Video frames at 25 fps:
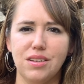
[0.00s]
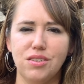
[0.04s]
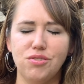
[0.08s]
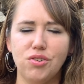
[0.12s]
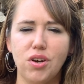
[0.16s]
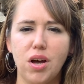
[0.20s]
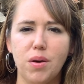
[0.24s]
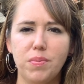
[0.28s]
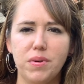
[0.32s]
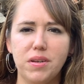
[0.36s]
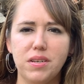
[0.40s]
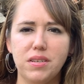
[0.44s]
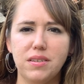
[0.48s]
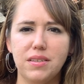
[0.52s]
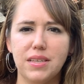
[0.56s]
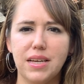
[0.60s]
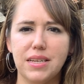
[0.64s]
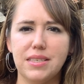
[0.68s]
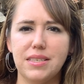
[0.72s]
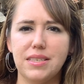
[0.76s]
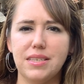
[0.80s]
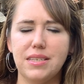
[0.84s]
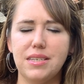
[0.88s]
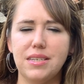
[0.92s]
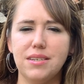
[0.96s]
Drop into
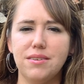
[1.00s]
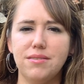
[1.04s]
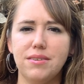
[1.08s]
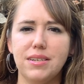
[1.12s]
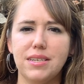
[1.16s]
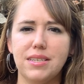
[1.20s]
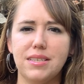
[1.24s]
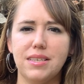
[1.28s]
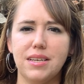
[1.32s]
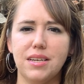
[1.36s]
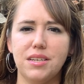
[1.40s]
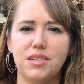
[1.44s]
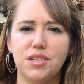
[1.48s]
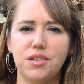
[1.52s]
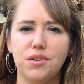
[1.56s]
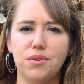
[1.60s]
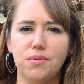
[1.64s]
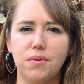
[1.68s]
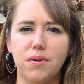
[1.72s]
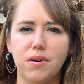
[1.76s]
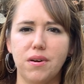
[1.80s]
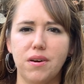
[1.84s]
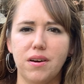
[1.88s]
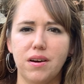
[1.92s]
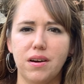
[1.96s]
that stillness that
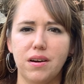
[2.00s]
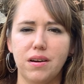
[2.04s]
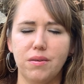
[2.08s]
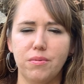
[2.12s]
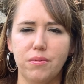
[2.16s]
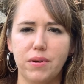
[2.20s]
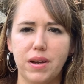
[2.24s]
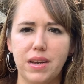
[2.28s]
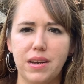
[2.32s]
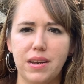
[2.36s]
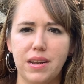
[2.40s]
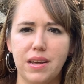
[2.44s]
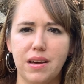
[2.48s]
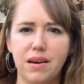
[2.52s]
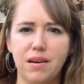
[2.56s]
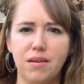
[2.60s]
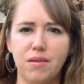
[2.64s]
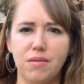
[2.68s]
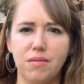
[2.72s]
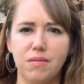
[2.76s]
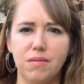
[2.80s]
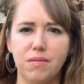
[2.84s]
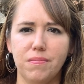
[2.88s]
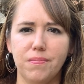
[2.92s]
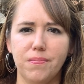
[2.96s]
you are right
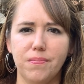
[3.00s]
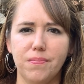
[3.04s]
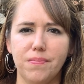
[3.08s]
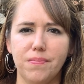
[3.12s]
now.